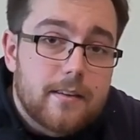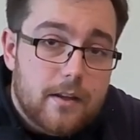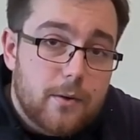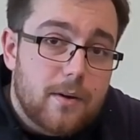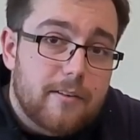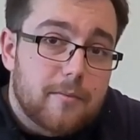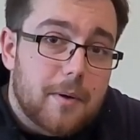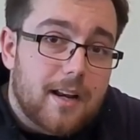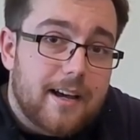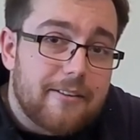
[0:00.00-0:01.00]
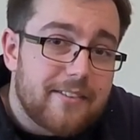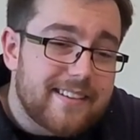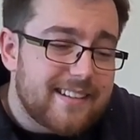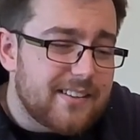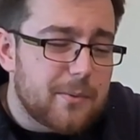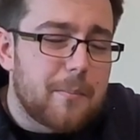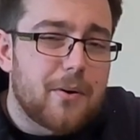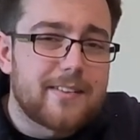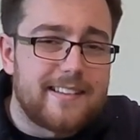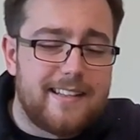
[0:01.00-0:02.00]
the new love of my life. Let's get to
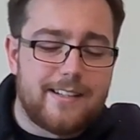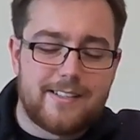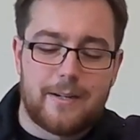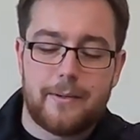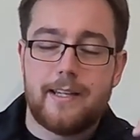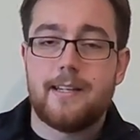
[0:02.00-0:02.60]
unboxing this, shall we?